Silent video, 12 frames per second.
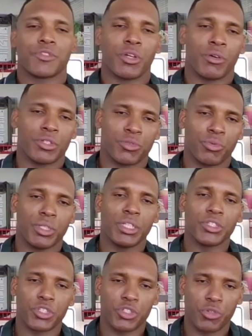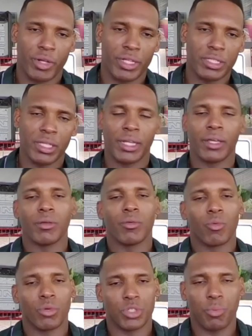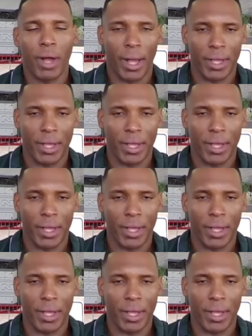So it's really just translating what's